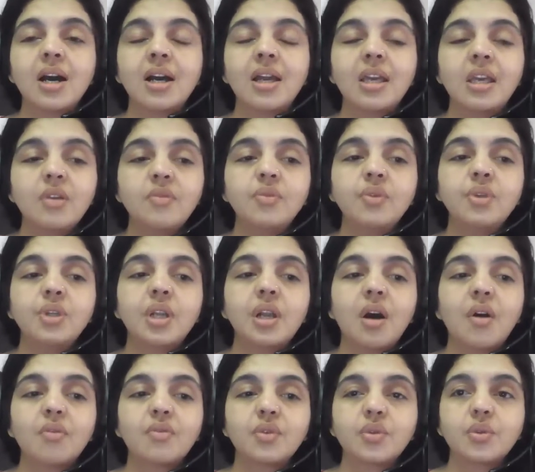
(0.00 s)
he would
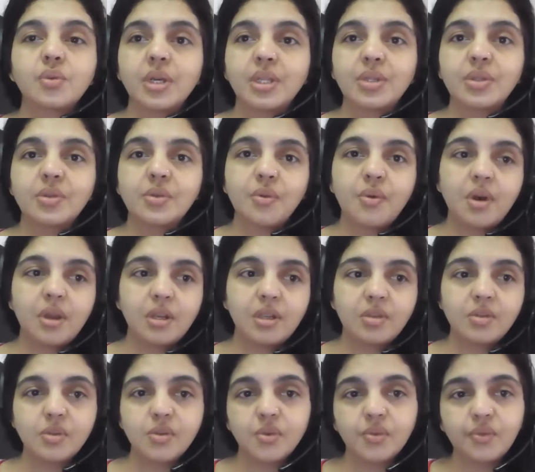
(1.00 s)
love to, and so on
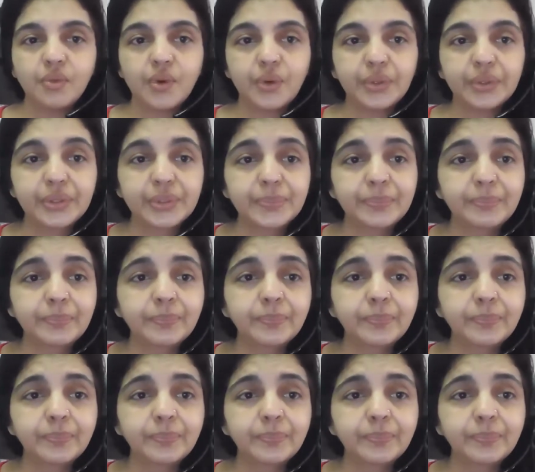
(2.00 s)
and so forth.